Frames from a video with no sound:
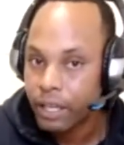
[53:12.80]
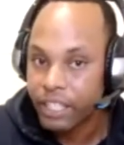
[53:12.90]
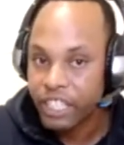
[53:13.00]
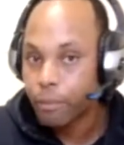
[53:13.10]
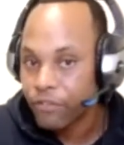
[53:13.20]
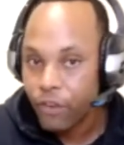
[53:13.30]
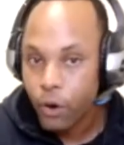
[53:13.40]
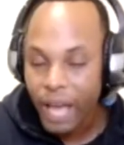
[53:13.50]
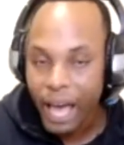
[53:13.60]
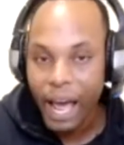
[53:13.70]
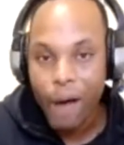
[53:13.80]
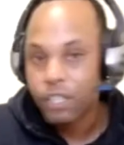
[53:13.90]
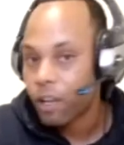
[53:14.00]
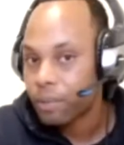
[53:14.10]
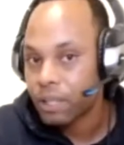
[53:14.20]
The year before that, I
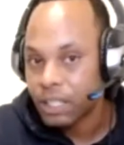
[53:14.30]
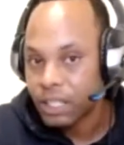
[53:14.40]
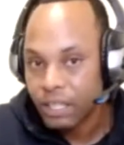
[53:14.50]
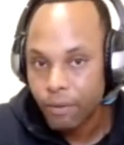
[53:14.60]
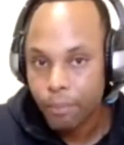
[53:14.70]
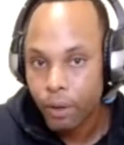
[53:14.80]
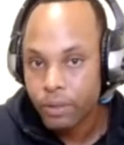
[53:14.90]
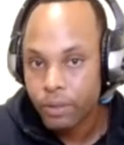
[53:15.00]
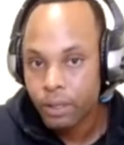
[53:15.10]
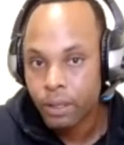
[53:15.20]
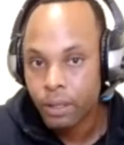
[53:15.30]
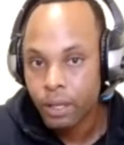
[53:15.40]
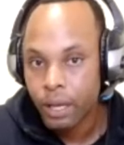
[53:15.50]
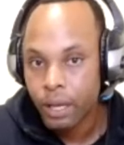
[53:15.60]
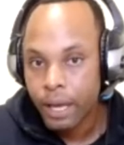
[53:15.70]
was a completely different person.
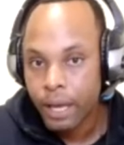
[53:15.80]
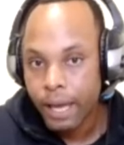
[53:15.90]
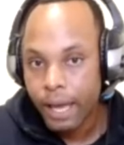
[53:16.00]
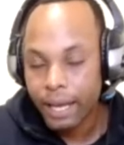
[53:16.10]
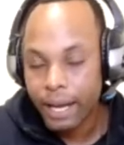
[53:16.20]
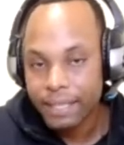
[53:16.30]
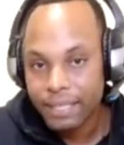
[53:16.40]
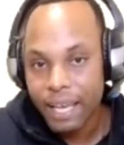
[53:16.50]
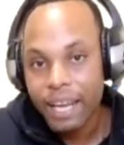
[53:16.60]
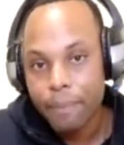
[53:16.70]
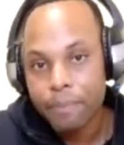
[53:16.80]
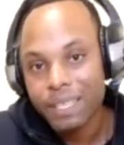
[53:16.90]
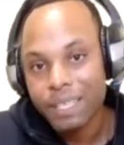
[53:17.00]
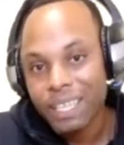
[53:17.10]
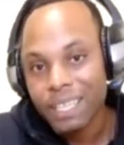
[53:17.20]
And I say that
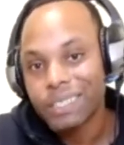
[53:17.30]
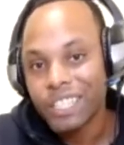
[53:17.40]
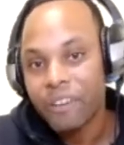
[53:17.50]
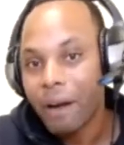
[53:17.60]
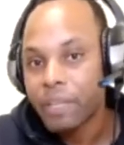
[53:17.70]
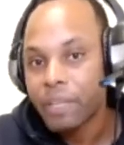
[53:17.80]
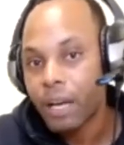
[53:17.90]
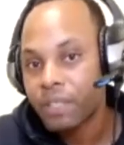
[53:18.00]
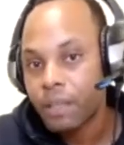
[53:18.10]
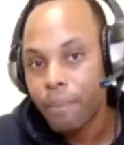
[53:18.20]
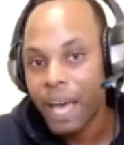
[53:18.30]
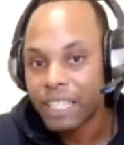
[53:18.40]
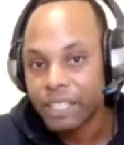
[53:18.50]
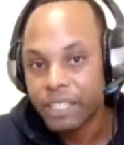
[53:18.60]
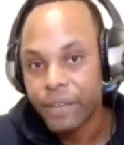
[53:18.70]
because each year I become
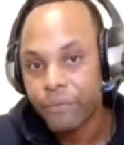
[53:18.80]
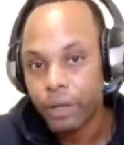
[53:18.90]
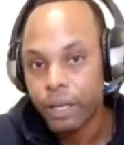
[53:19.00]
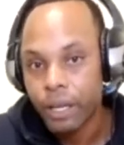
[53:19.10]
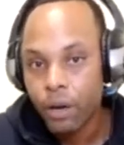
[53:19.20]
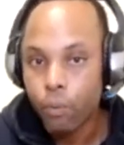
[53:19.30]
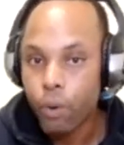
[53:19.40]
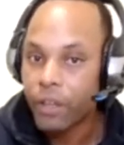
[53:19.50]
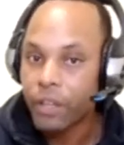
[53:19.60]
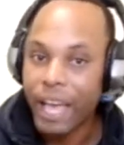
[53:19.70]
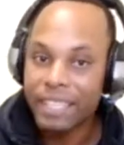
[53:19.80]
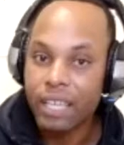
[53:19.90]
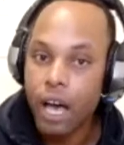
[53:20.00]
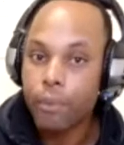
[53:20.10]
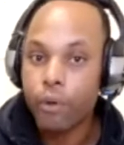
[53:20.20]
somebody different, whether that's an
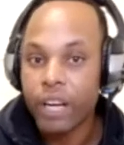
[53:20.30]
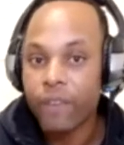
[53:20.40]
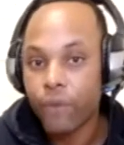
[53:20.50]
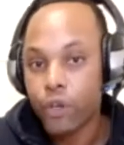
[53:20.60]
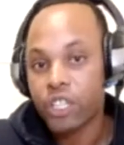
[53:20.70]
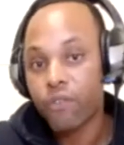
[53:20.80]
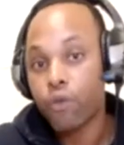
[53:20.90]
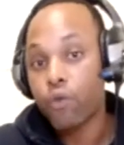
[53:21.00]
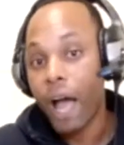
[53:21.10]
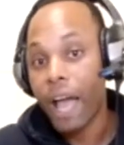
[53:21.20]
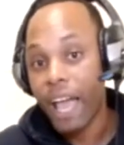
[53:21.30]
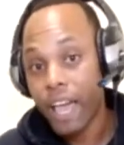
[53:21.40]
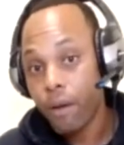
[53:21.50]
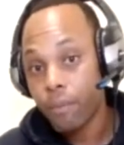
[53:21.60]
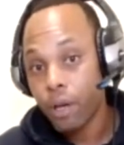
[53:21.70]
upgraded version of who I
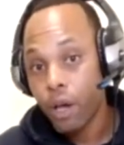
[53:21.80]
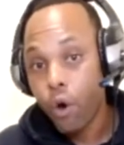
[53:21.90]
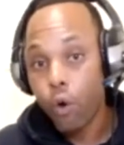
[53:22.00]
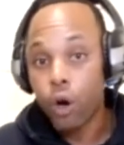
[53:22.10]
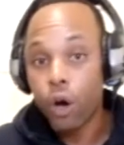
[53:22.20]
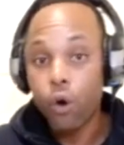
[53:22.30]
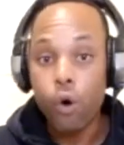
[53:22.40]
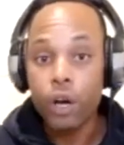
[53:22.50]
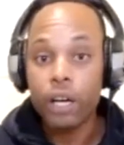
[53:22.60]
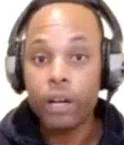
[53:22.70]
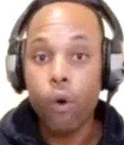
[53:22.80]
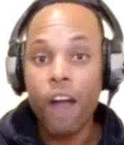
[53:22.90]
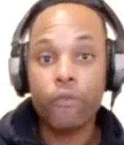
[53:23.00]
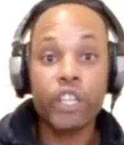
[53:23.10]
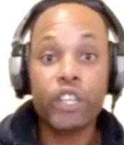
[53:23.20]
am or
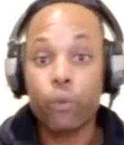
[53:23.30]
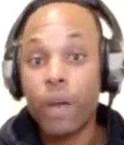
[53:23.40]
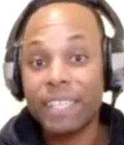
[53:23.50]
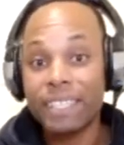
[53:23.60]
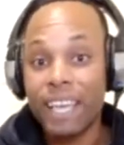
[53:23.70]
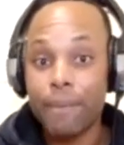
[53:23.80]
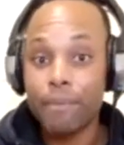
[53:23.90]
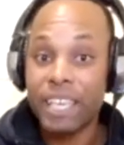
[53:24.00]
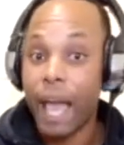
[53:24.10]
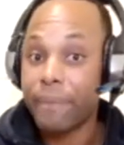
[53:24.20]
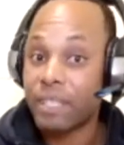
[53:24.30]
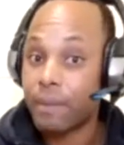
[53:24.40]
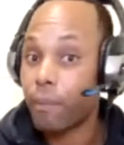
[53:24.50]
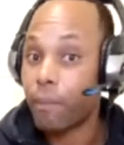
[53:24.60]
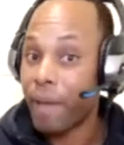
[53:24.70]
I've regressed and became
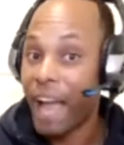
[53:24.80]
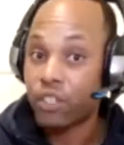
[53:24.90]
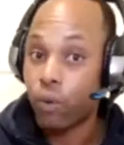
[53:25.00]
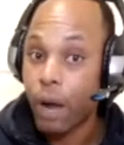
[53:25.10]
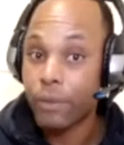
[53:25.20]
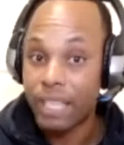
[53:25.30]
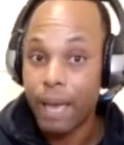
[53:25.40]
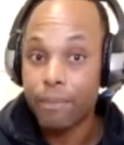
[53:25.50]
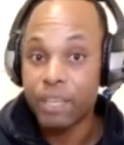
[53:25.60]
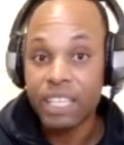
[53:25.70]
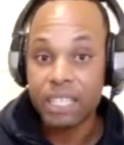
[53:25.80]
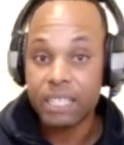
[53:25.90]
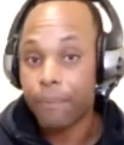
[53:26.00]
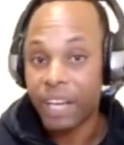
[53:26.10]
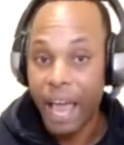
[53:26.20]
back to where I was at because of
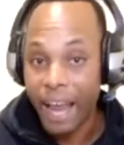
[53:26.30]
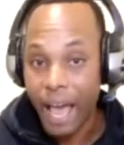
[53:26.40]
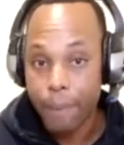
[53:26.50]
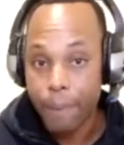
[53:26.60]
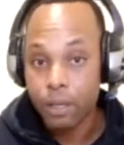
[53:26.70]
something that happened.